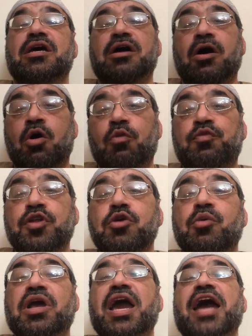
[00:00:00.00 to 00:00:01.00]
Hopefully you
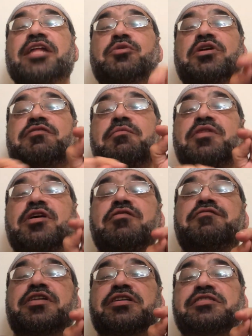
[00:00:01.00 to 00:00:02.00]
will graduate from the
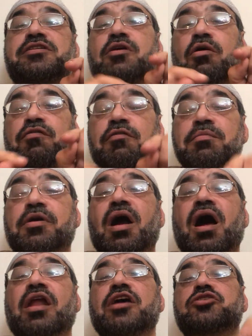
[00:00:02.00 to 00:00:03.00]
university or from
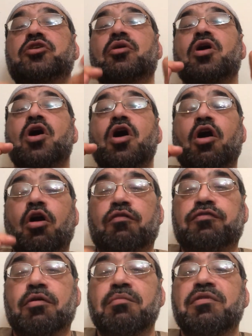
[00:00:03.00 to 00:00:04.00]
college or
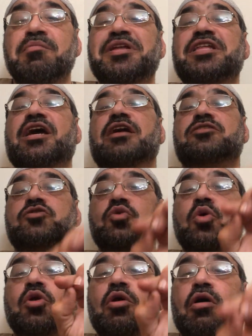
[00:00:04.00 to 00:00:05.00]
from the medical
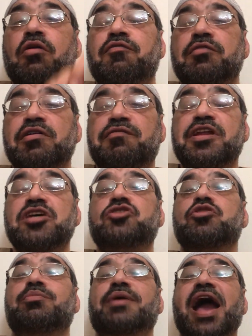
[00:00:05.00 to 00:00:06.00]
school or finish
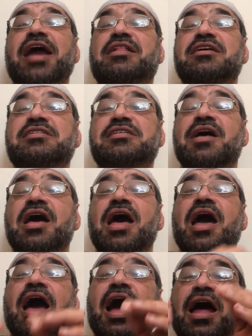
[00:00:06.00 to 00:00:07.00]
your practice.
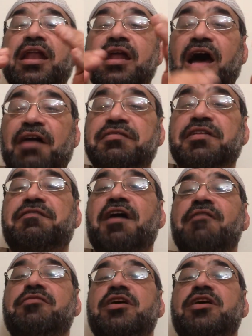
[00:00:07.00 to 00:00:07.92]
And after 5